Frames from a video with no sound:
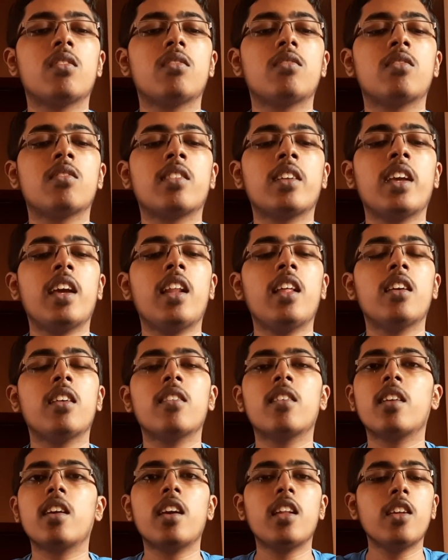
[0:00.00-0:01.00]
It's
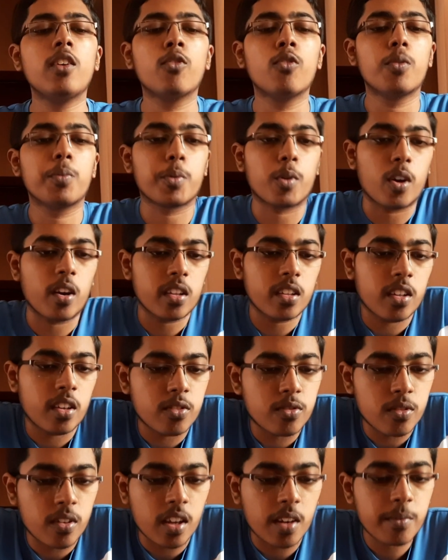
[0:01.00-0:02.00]
really good product,
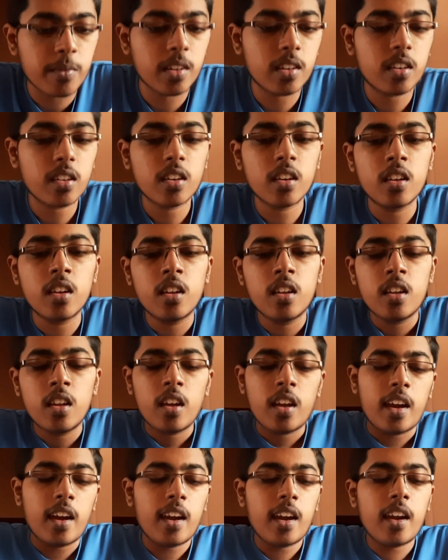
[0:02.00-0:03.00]
I should admit.
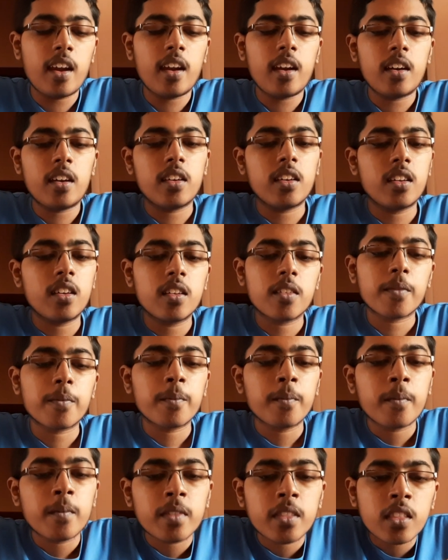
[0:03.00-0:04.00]
And
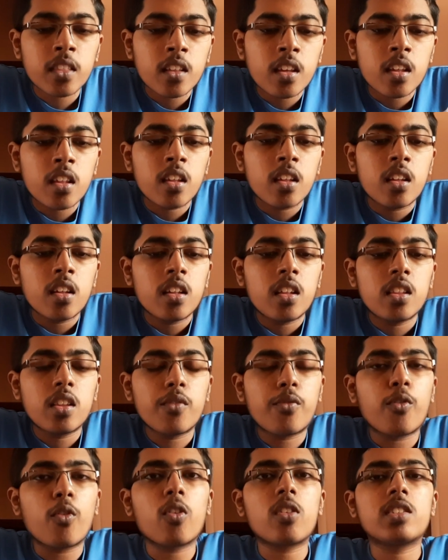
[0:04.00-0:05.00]

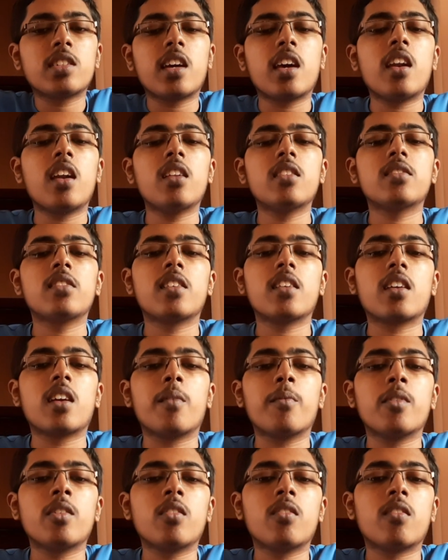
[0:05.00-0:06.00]
the 4 channels are
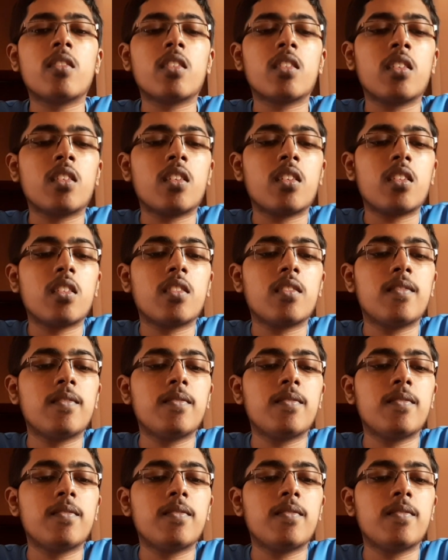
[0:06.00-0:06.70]
coming over here.